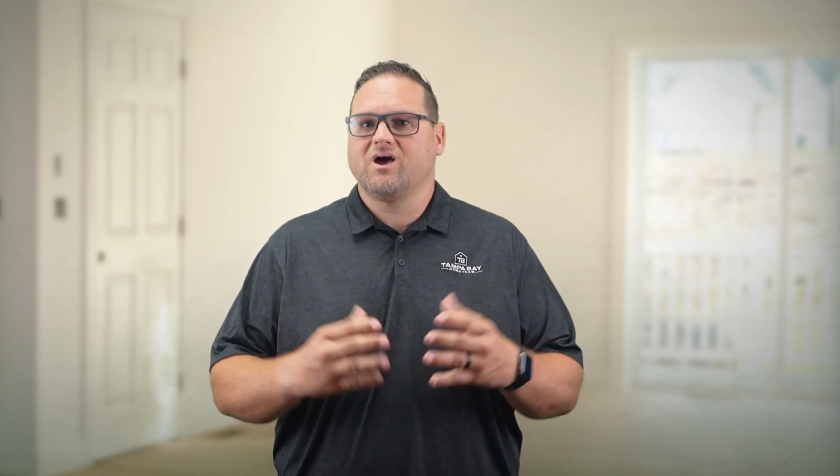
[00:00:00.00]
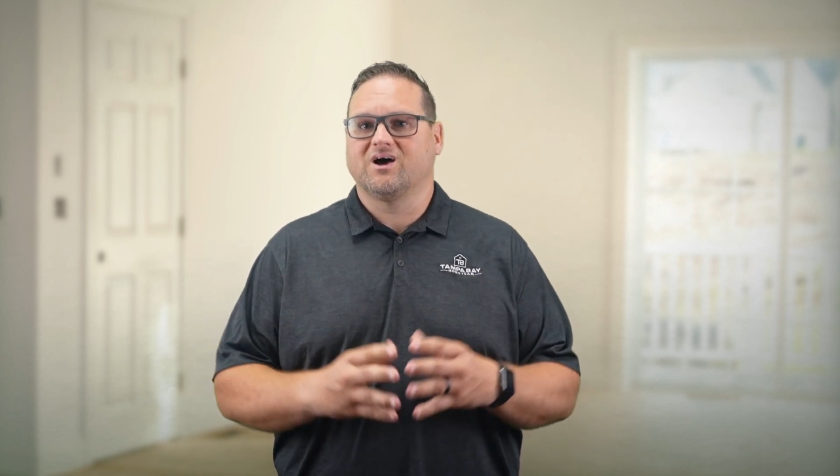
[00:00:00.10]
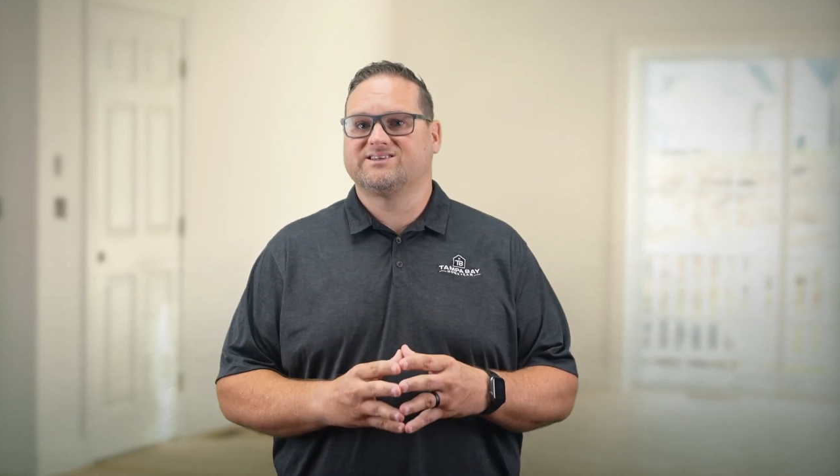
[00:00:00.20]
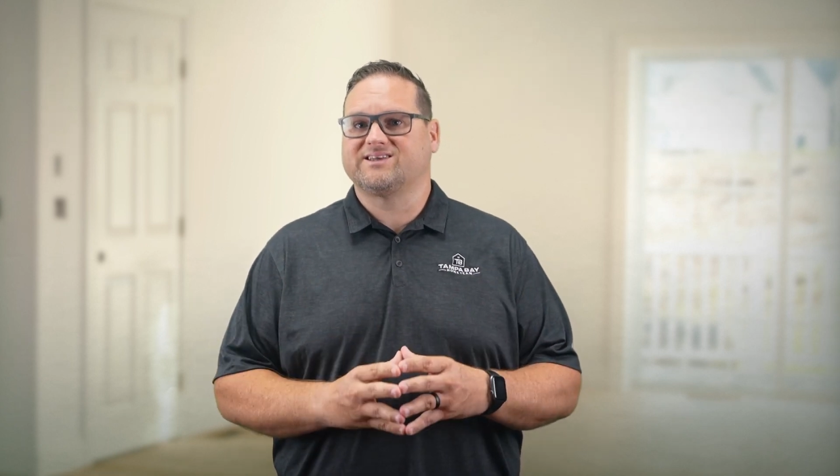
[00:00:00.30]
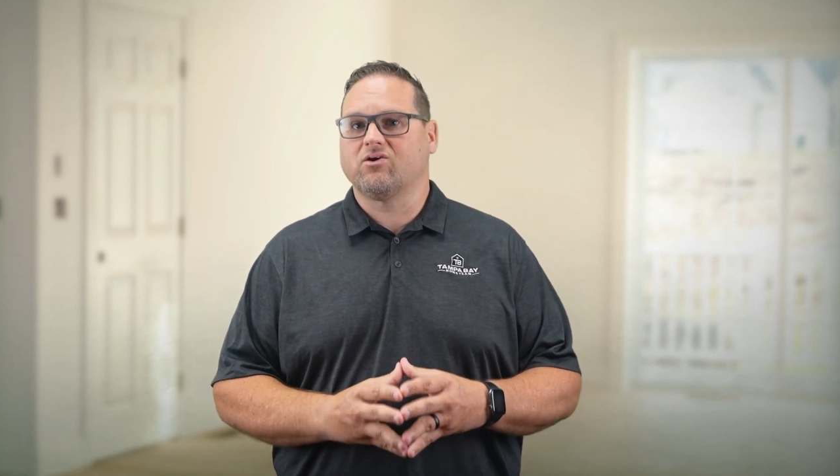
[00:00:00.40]

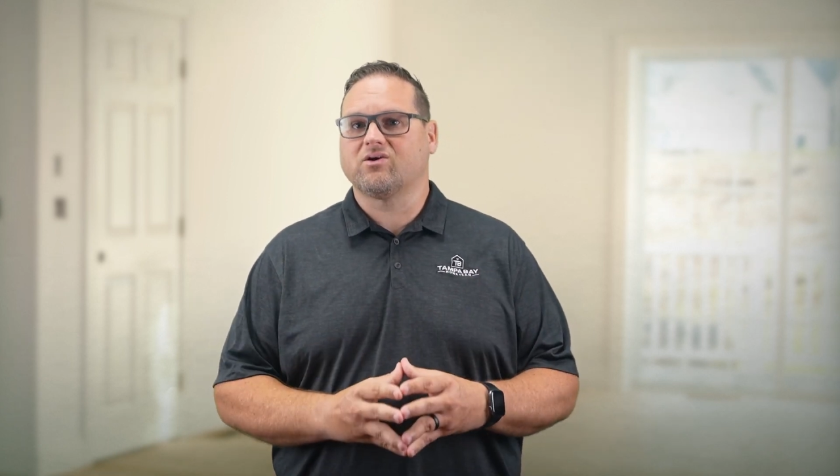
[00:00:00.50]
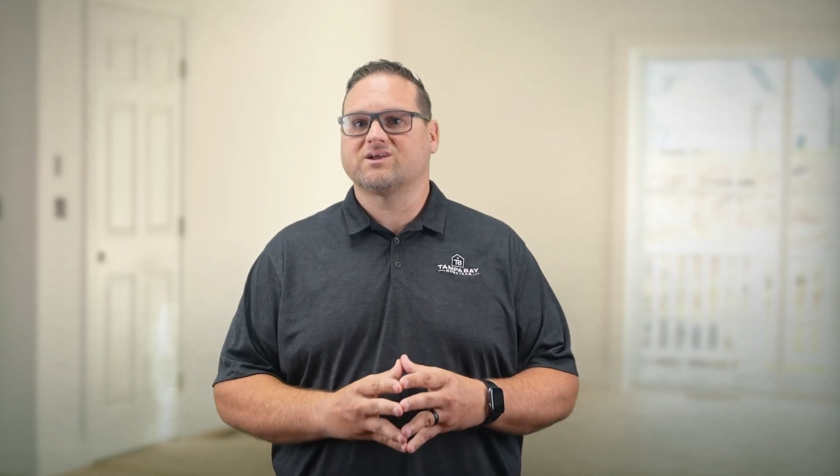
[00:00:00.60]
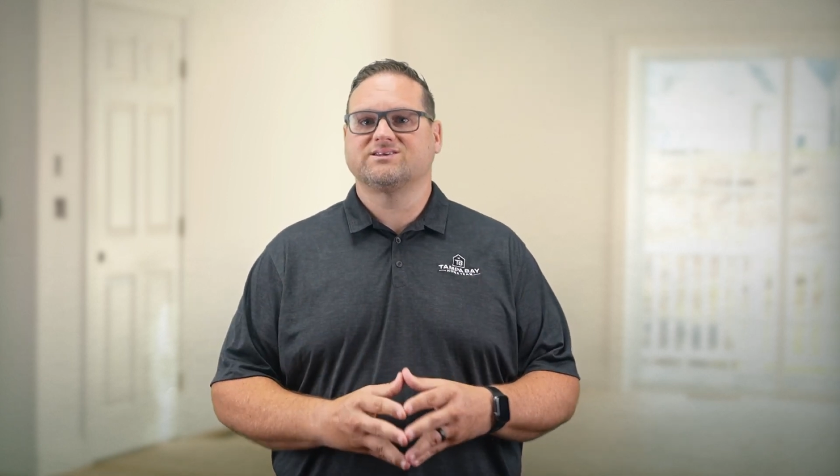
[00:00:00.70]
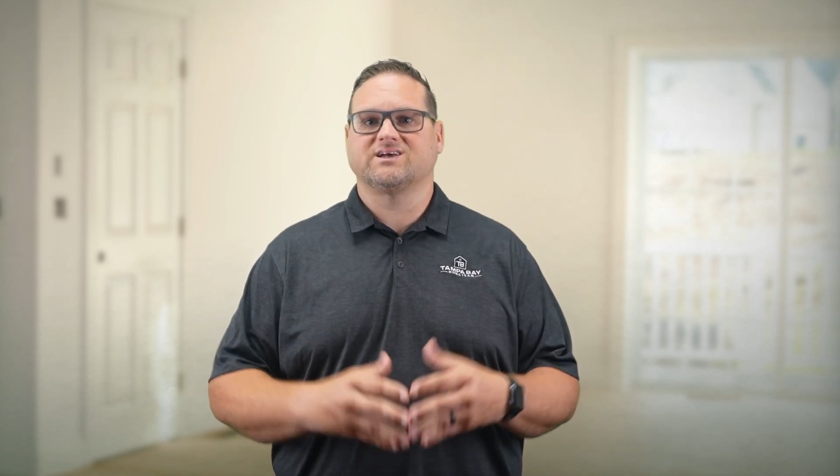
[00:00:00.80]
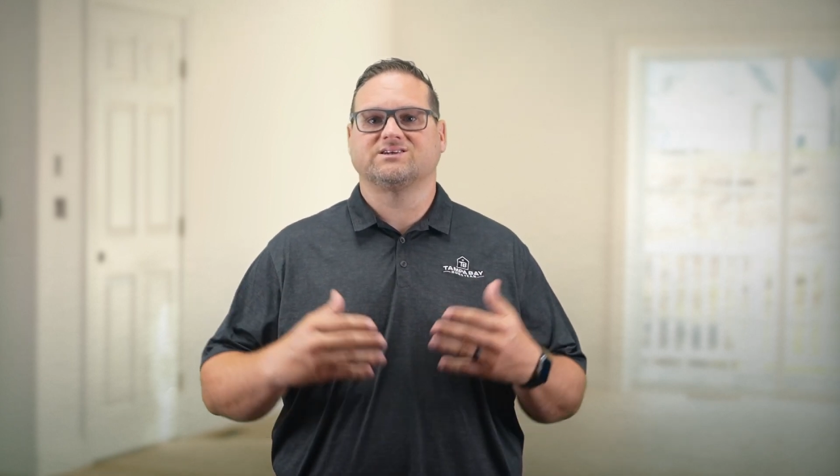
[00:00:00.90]
a seller
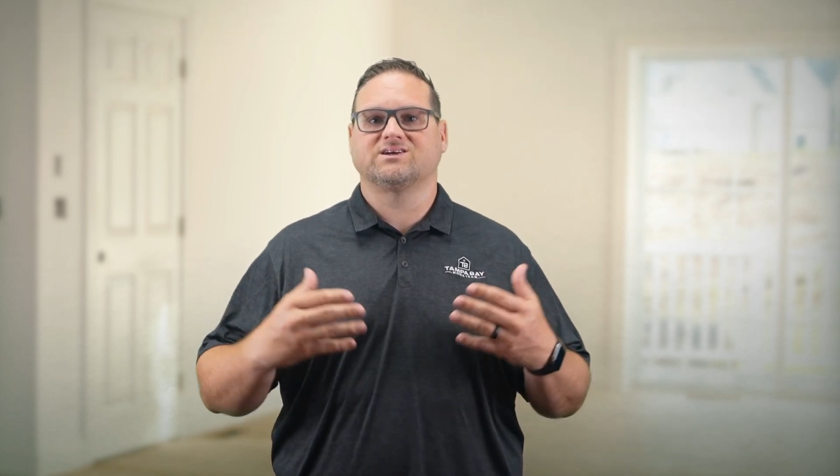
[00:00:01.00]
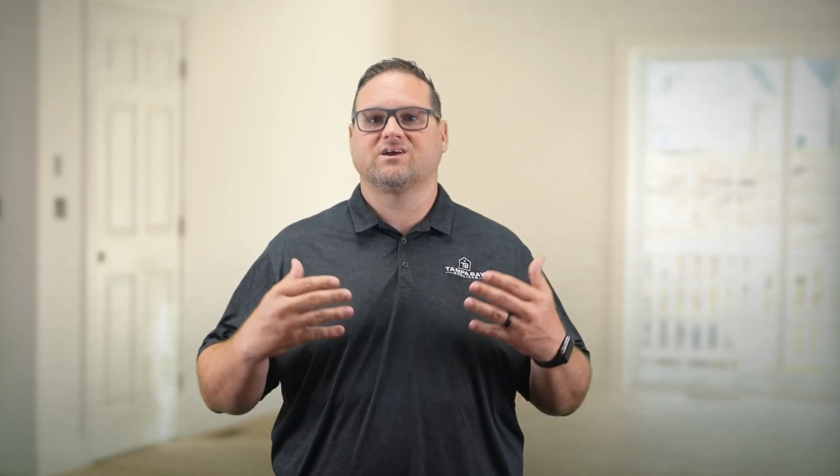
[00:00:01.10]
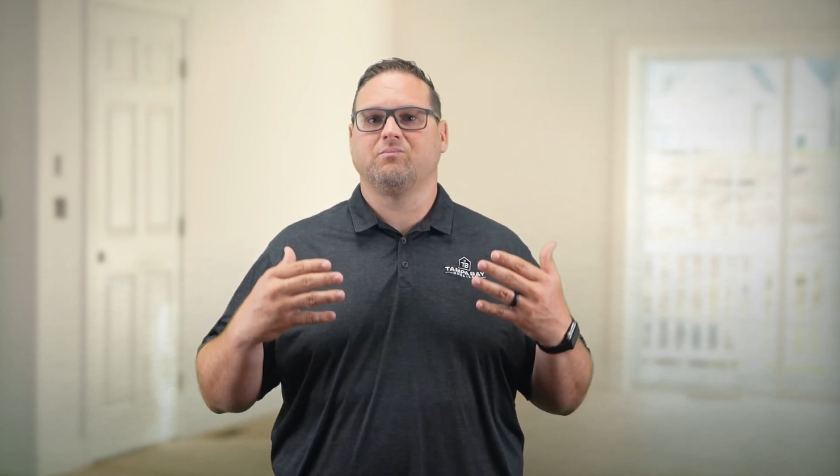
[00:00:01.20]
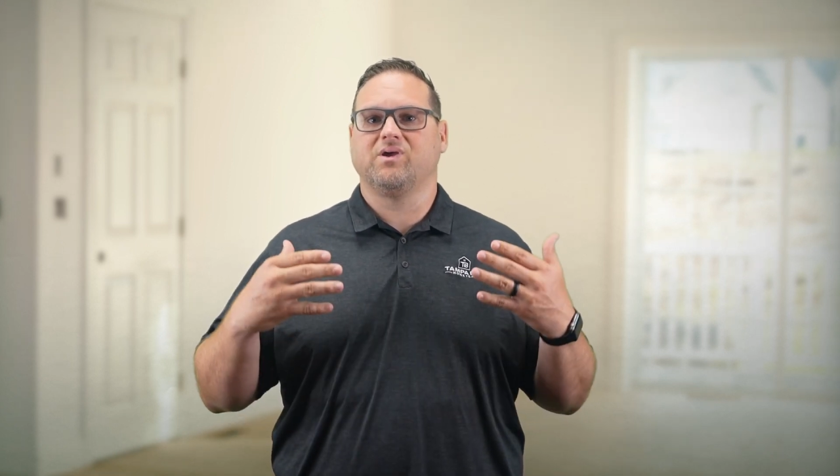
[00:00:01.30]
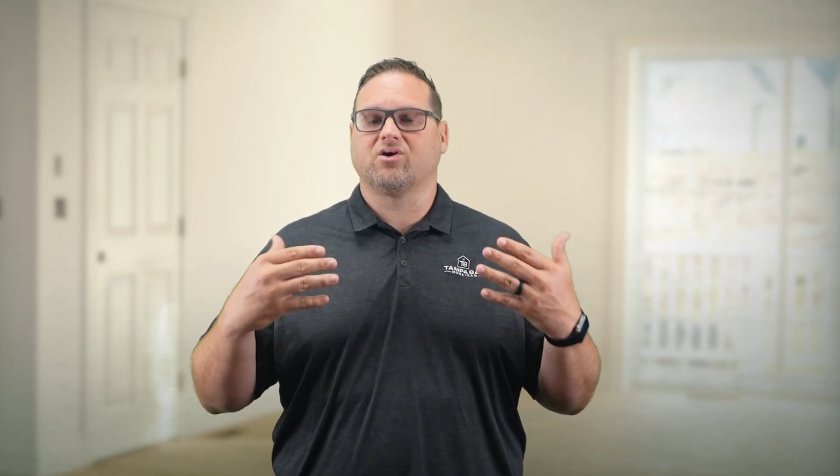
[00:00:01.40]
concession
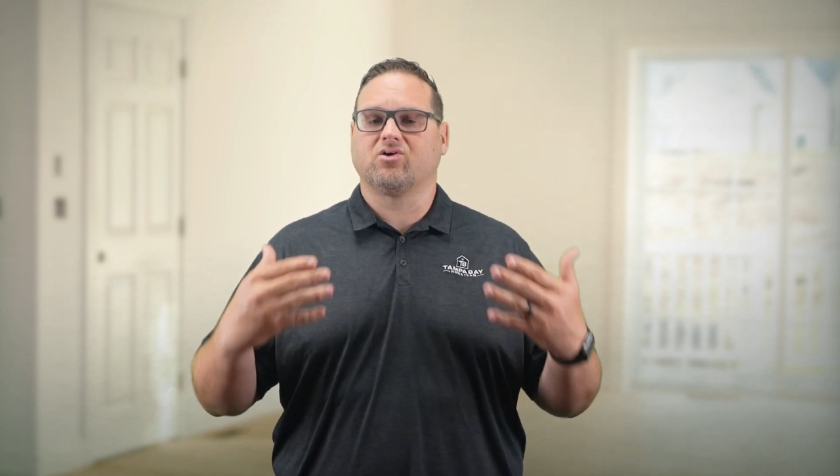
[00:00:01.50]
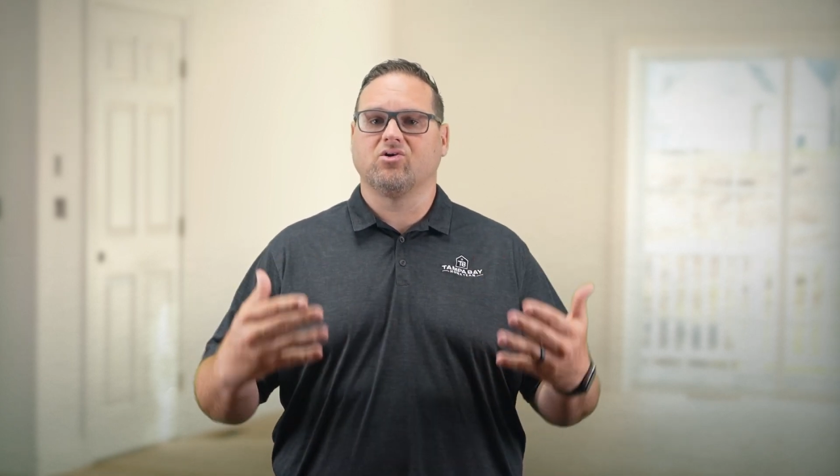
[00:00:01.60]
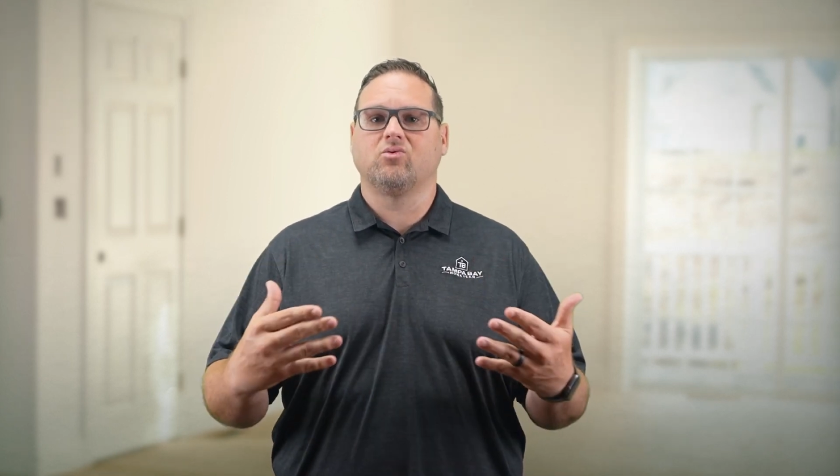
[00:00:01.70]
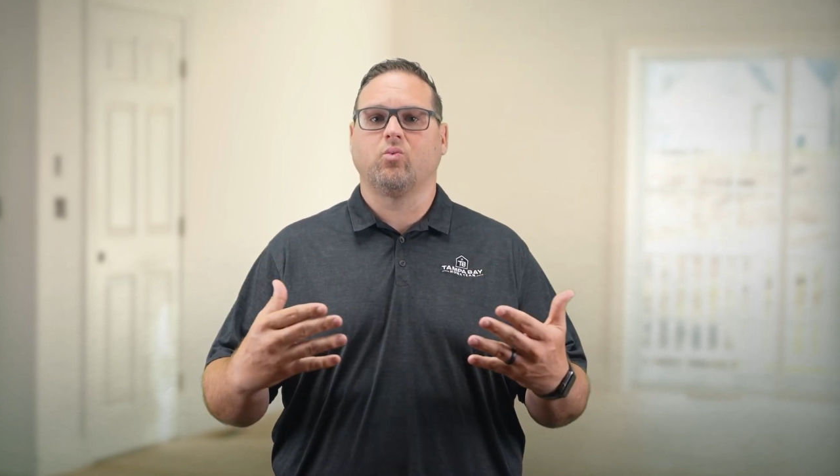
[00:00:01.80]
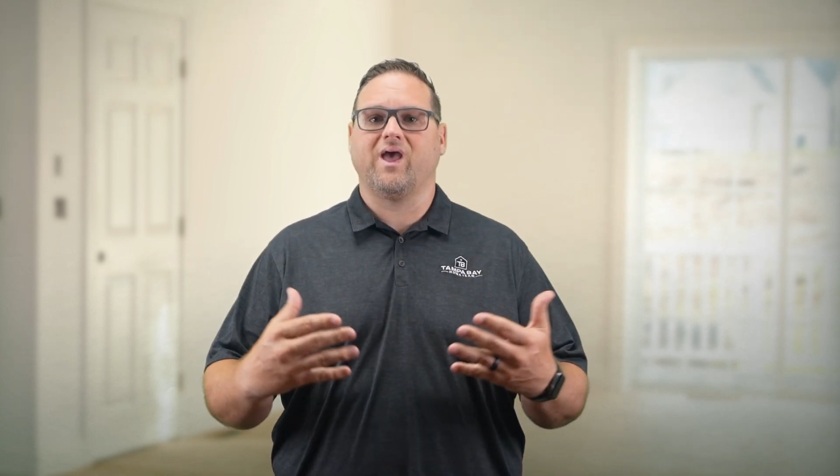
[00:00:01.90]
could be a
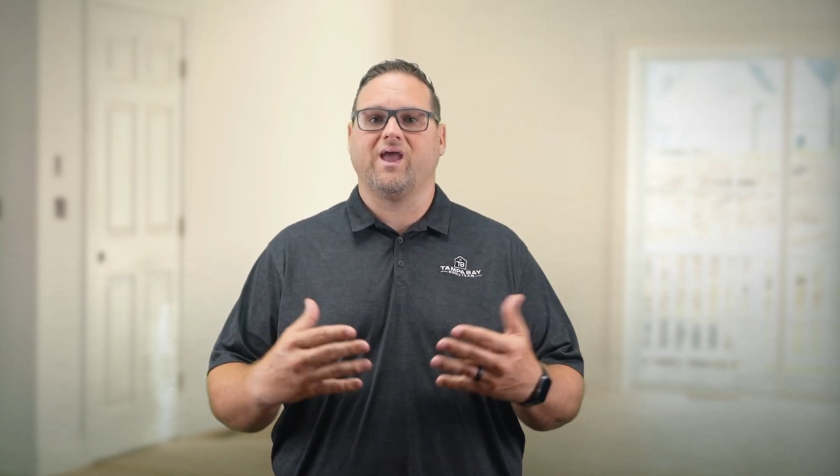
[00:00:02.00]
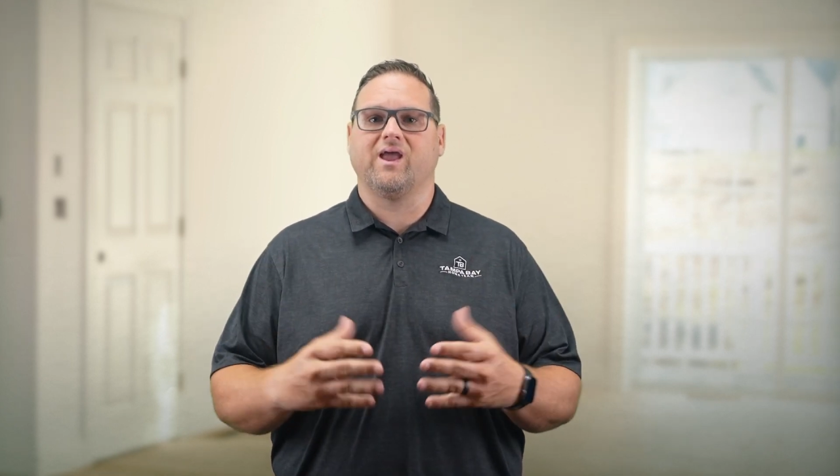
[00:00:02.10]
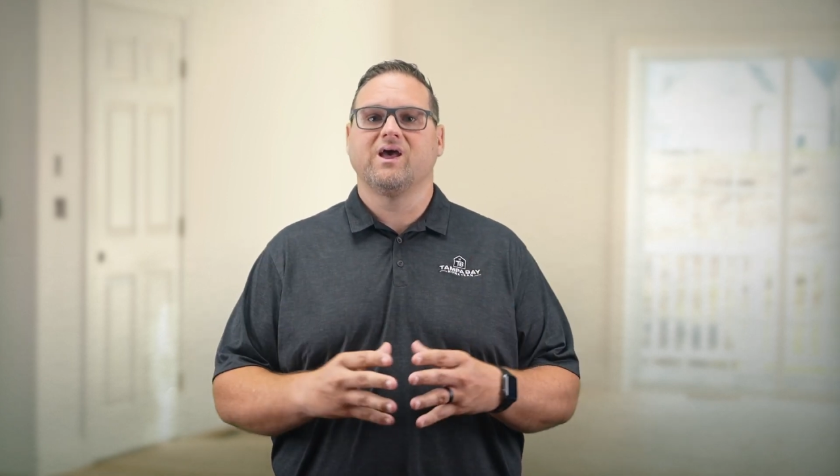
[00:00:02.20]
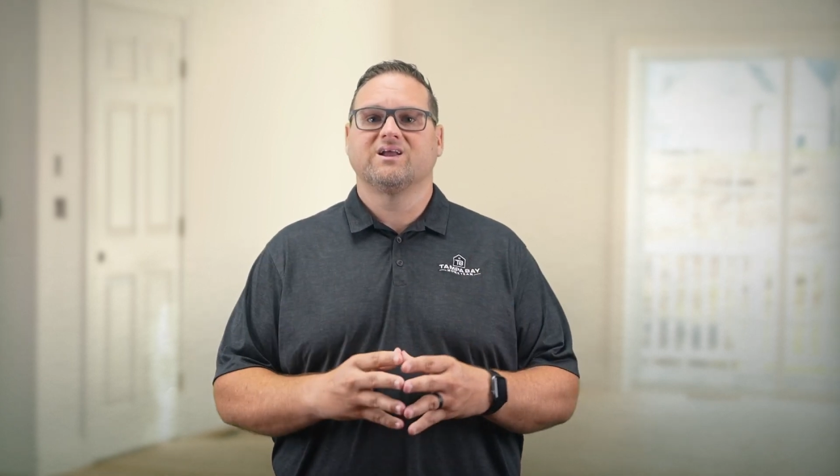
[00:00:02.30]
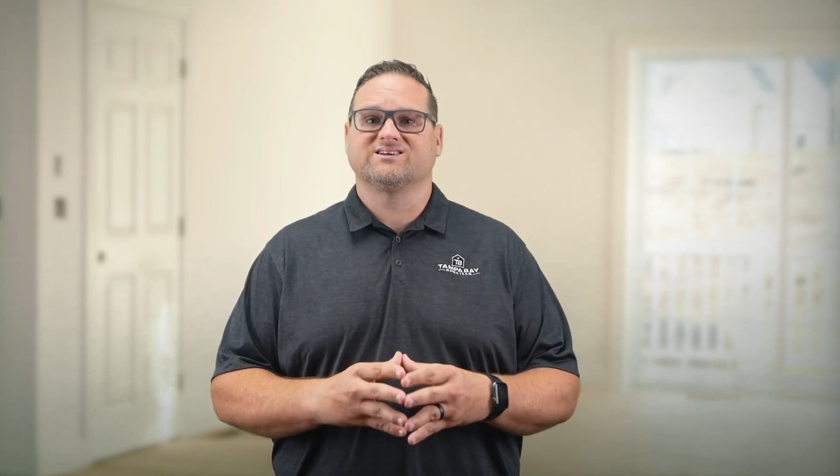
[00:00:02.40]
good way